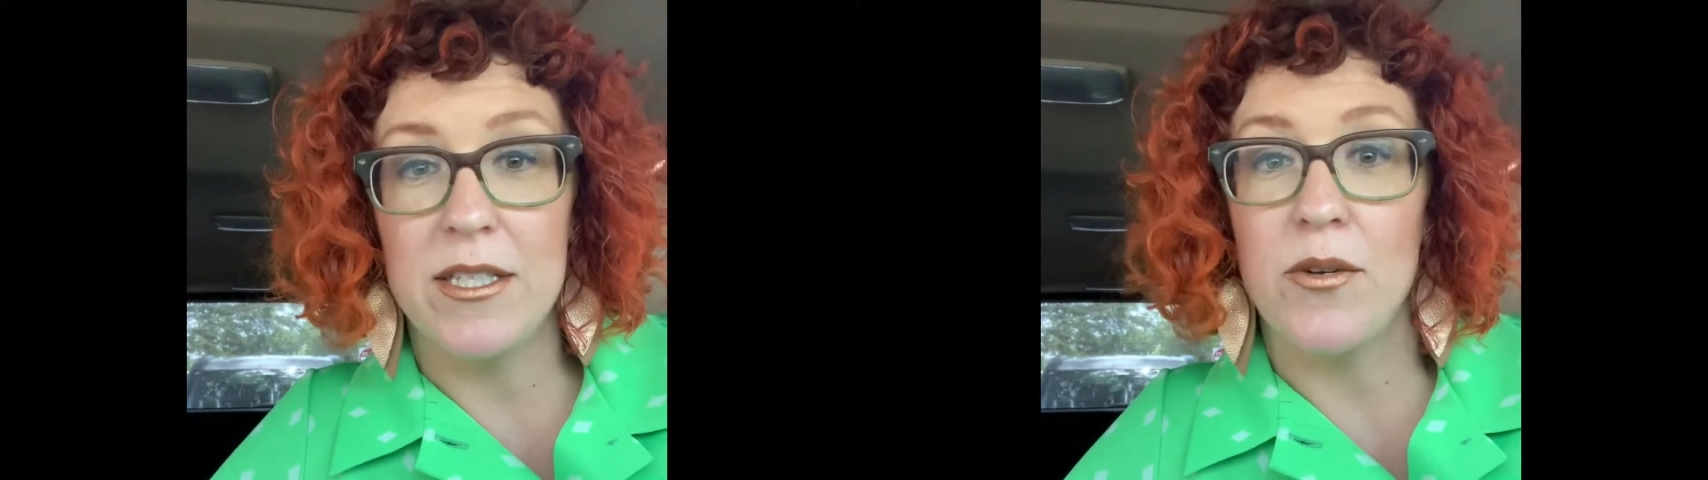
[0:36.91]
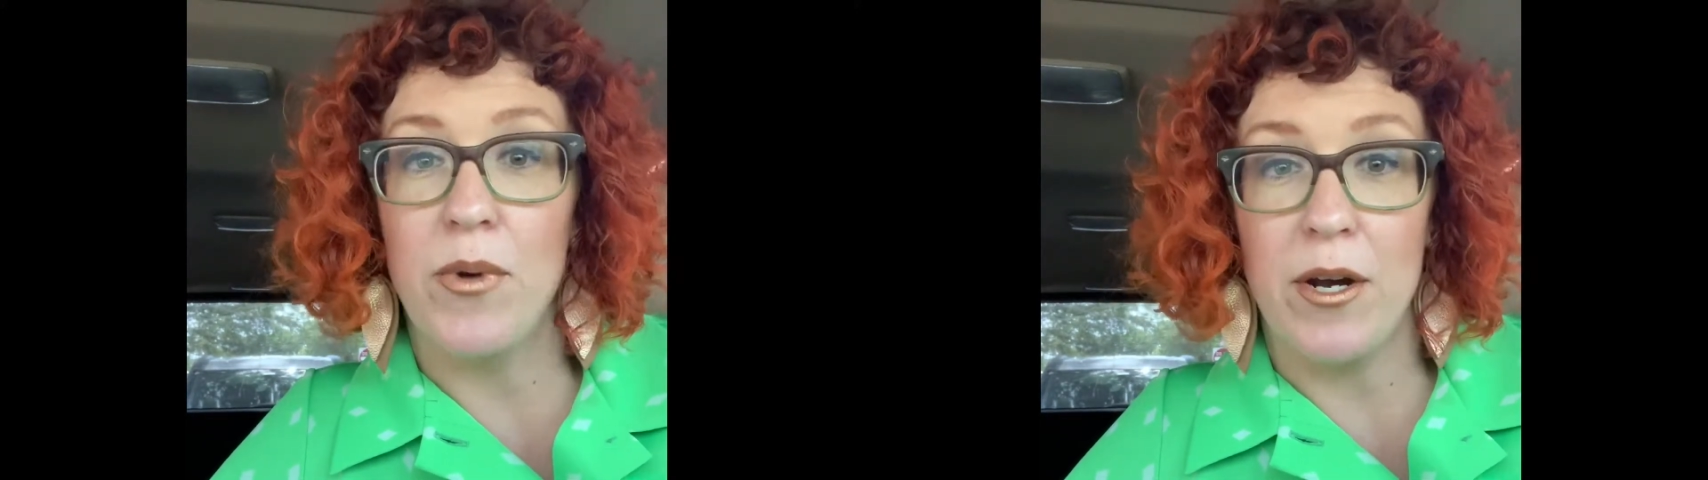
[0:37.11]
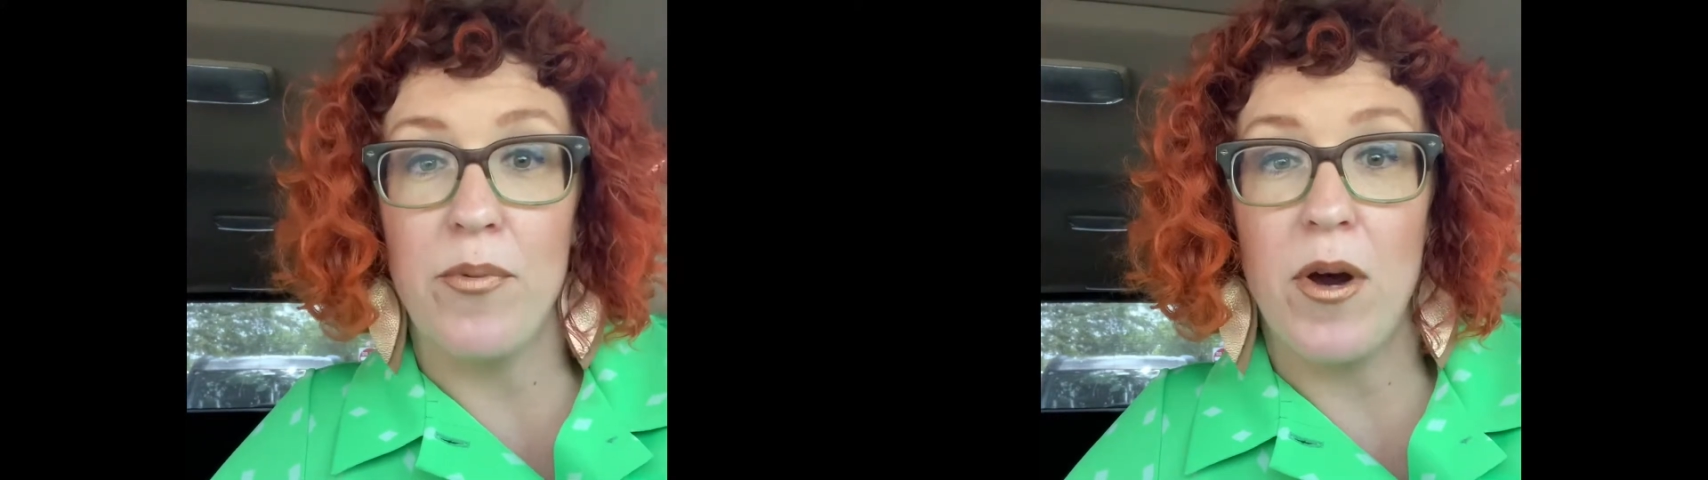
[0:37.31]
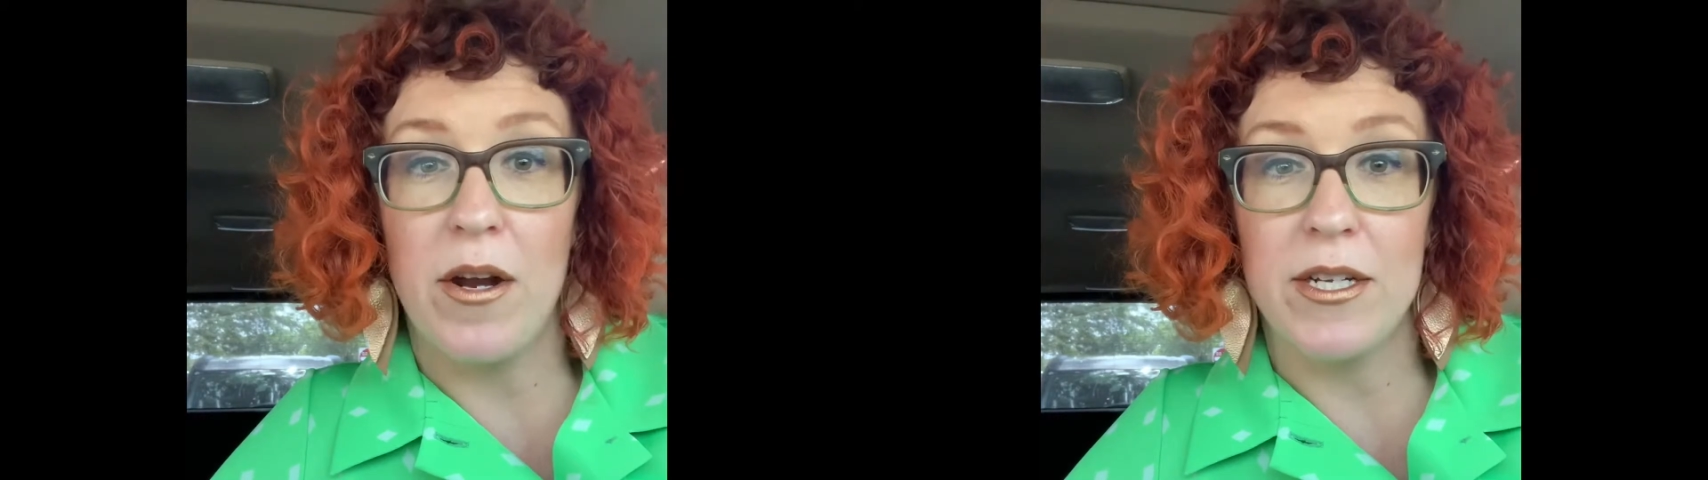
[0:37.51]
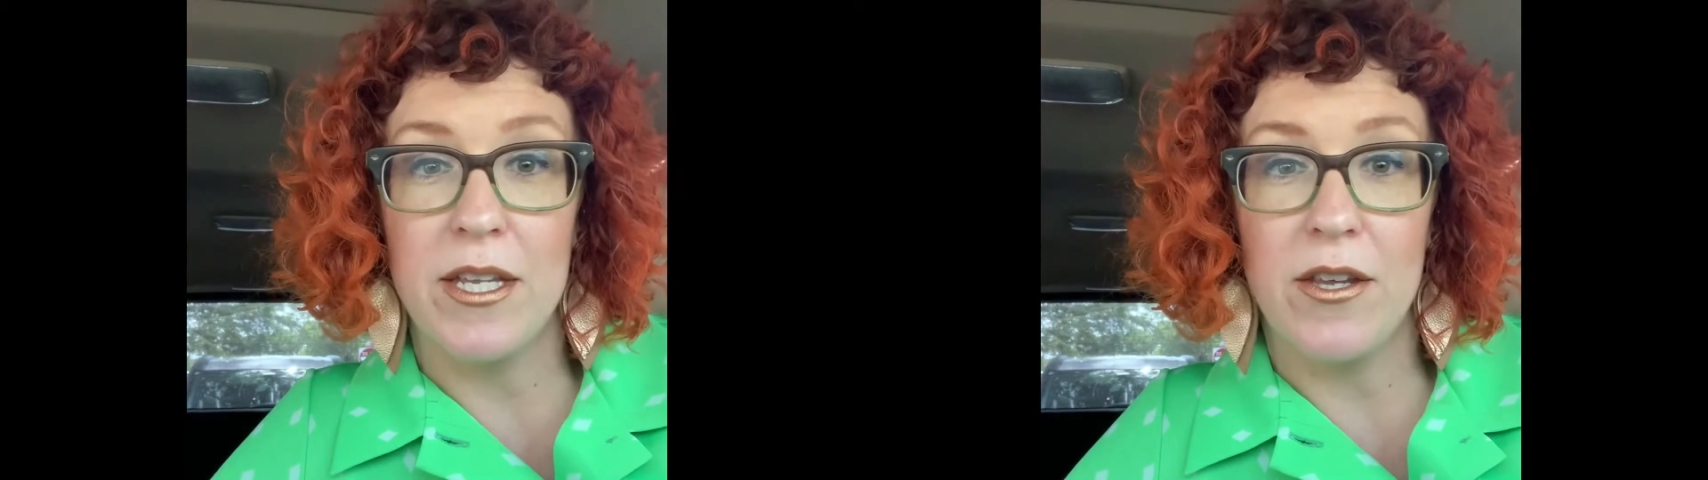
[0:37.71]
to wear a
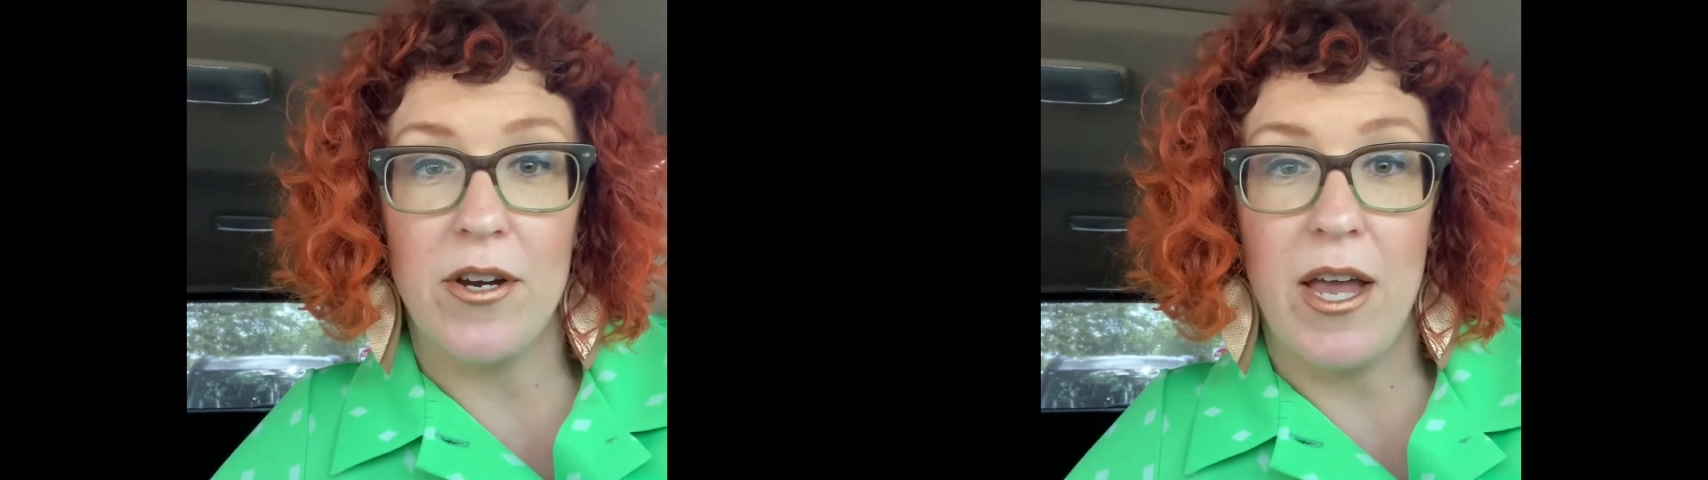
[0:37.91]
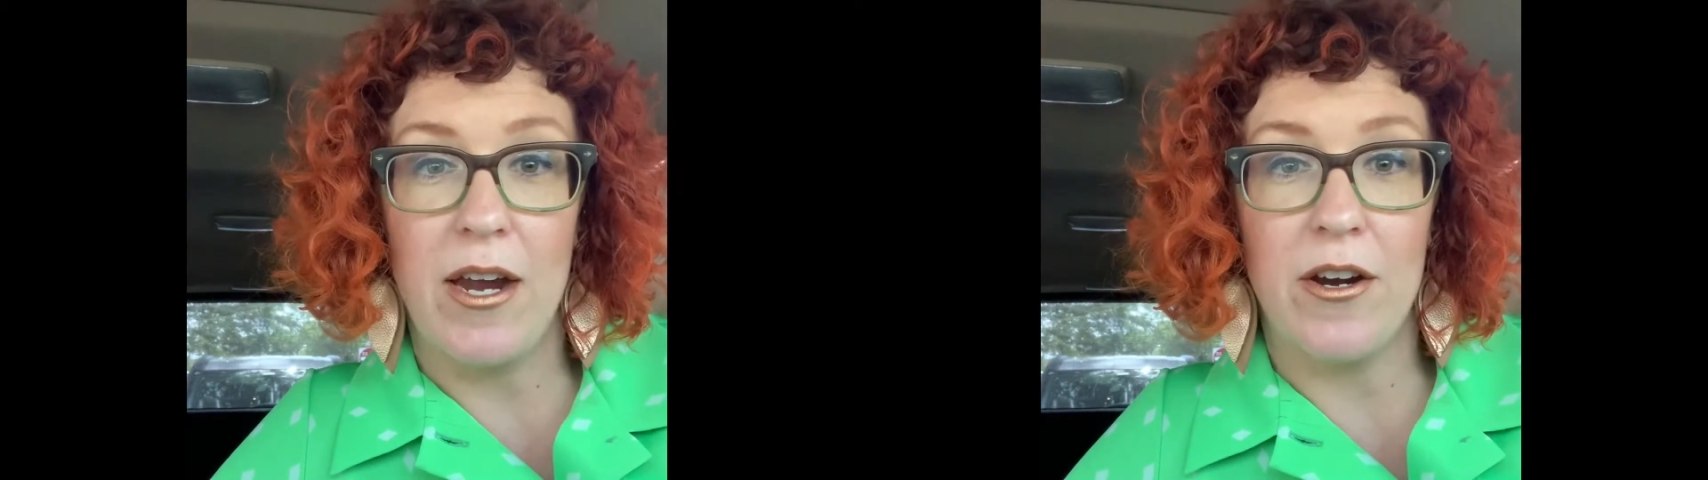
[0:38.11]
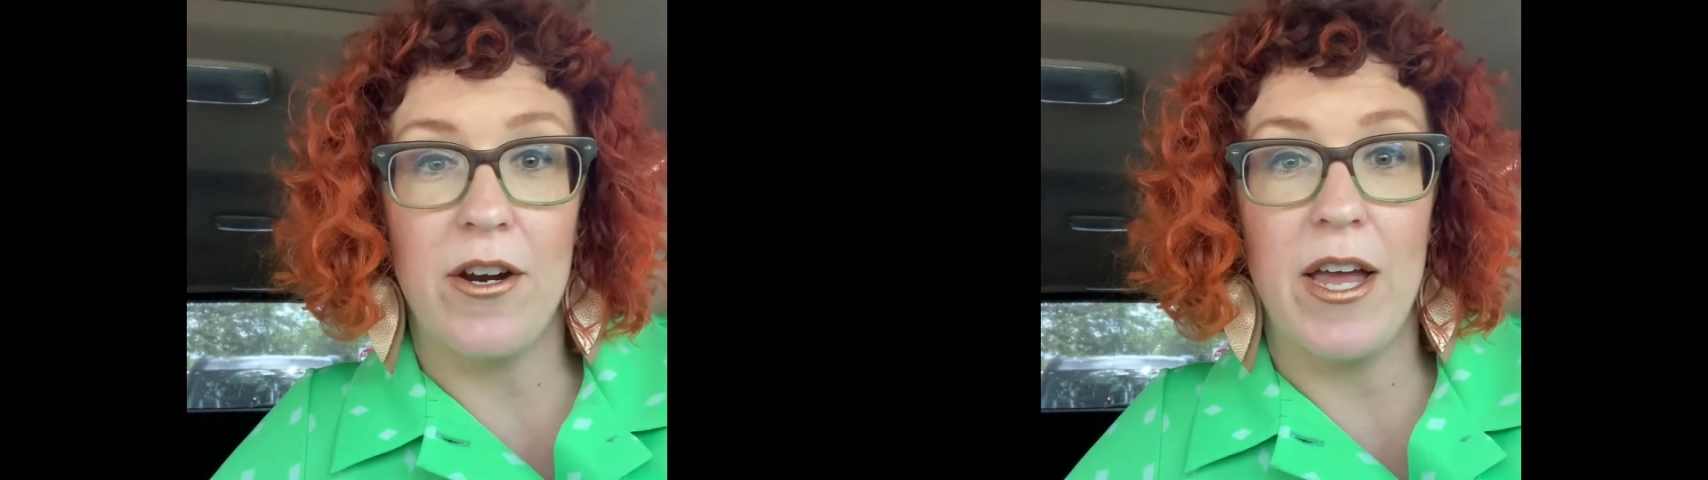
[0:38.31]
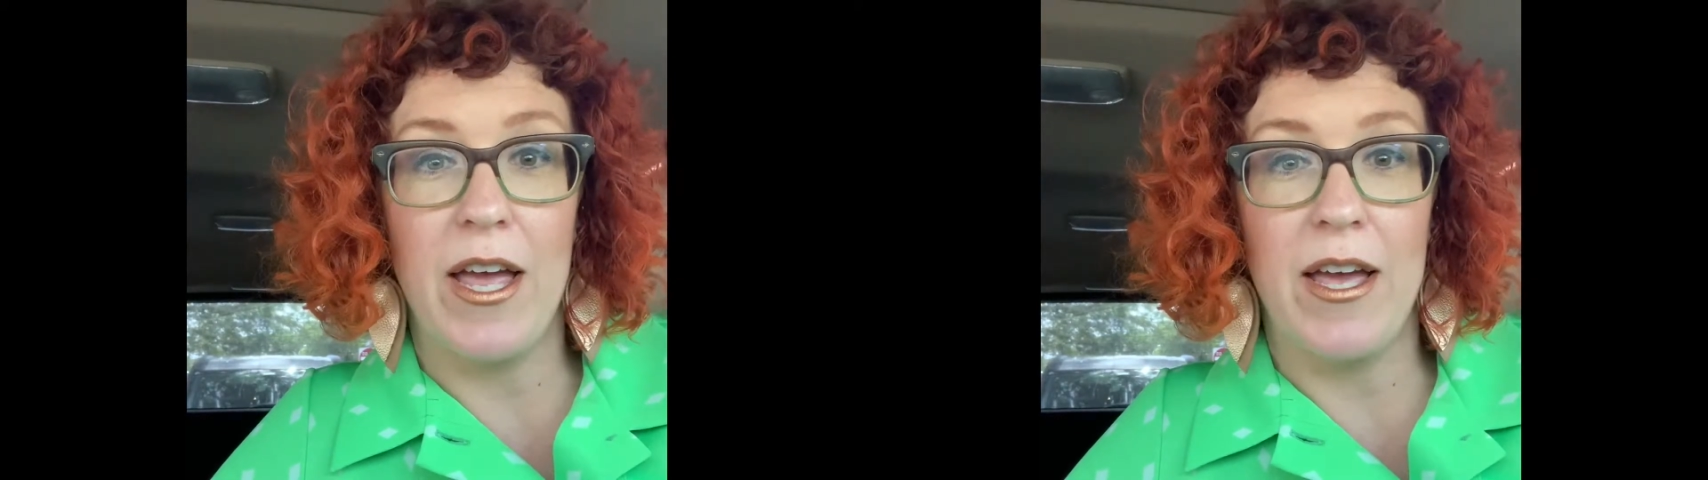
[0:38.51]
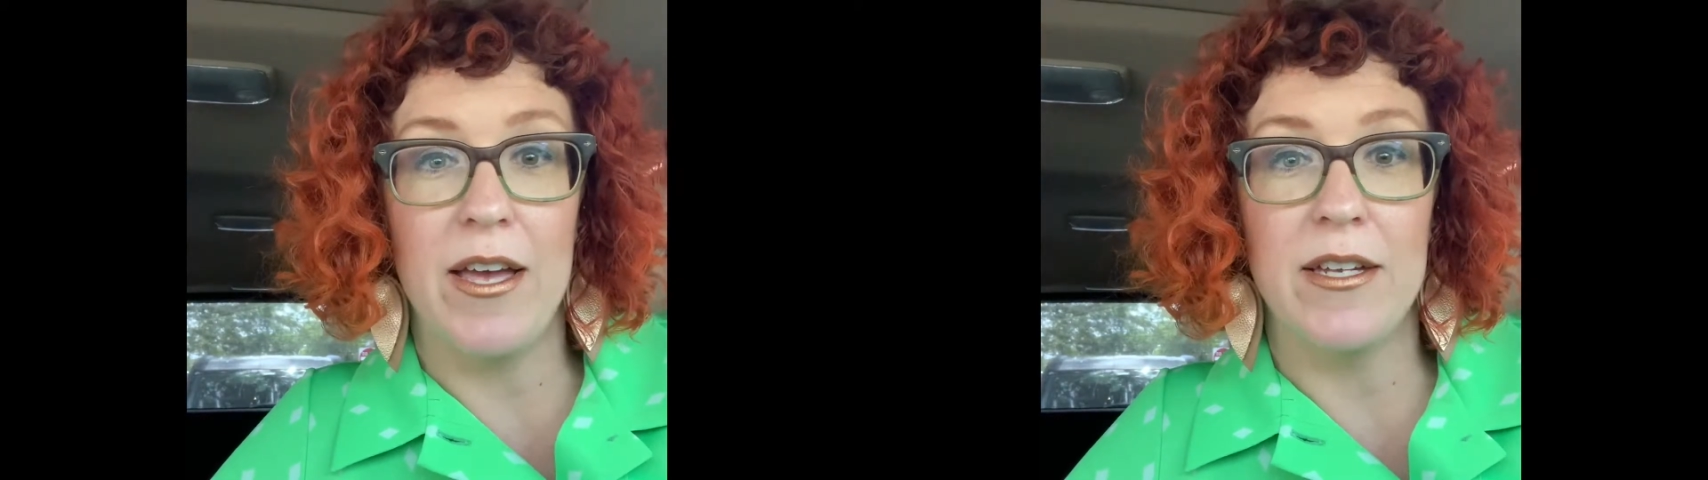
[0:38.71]
product in their hair
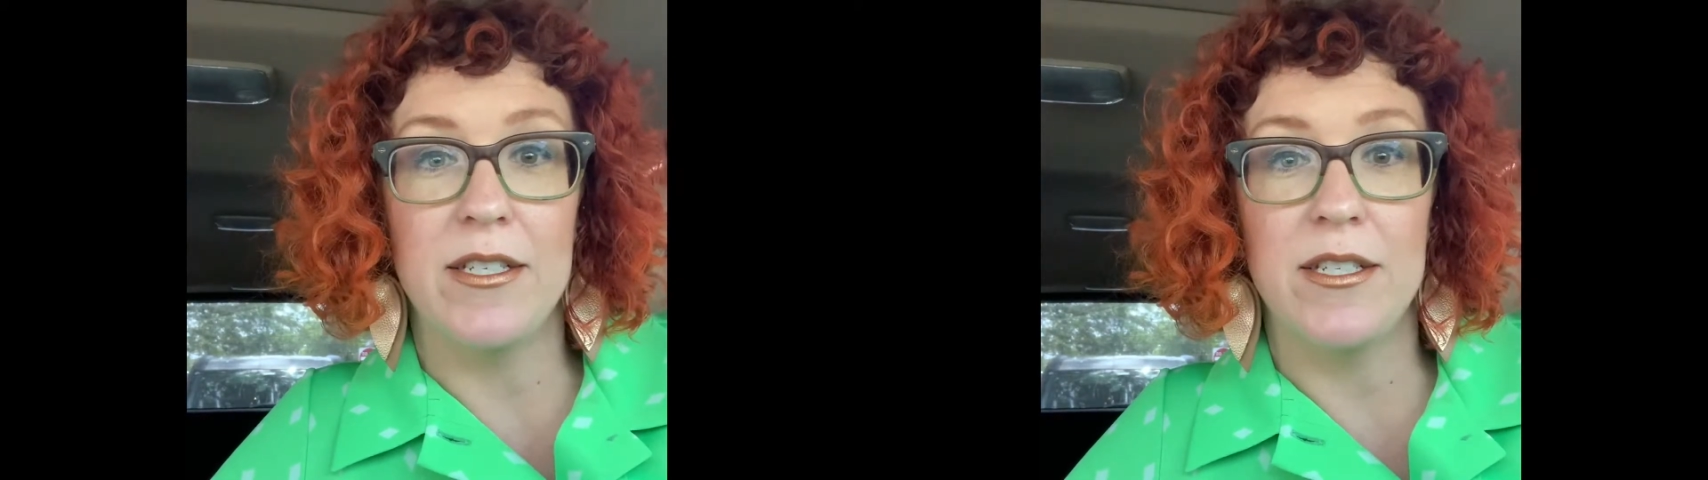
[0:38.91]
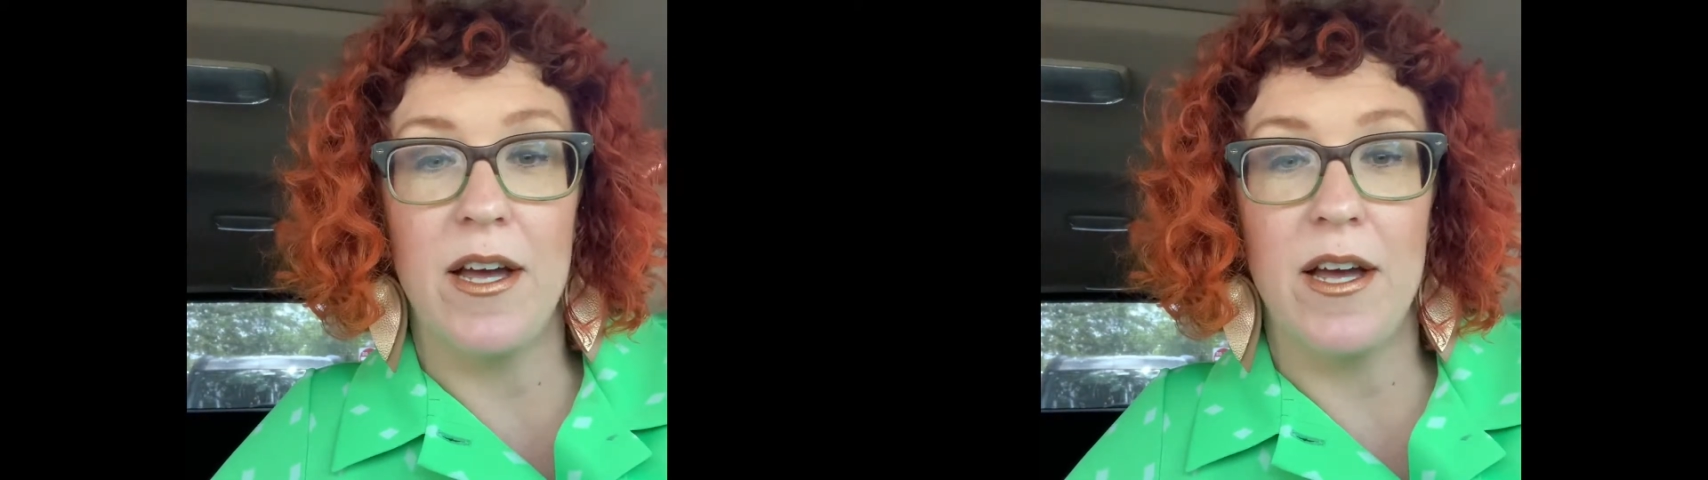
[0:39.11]
and